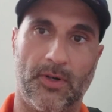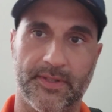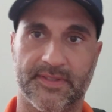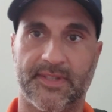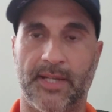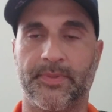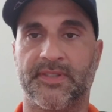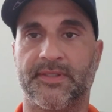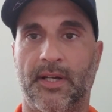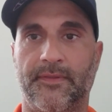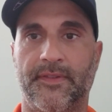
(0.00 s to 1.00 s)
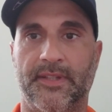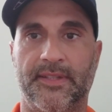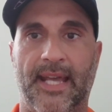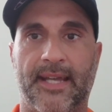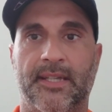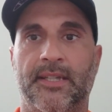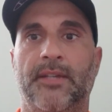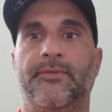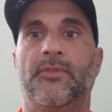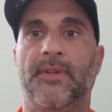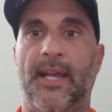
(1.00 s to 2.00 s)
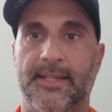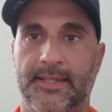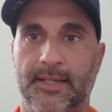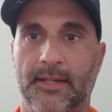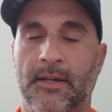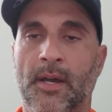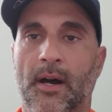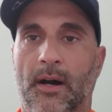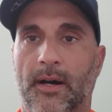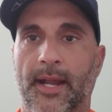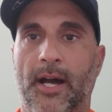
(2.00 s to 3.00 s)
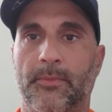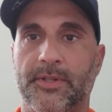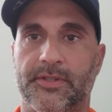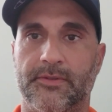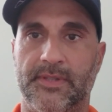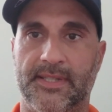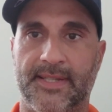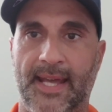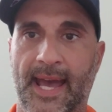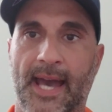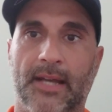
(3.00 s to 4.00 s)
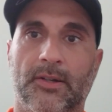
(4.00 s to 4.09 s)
all this type of stuff, and then that can give you an idea on how much you need to add.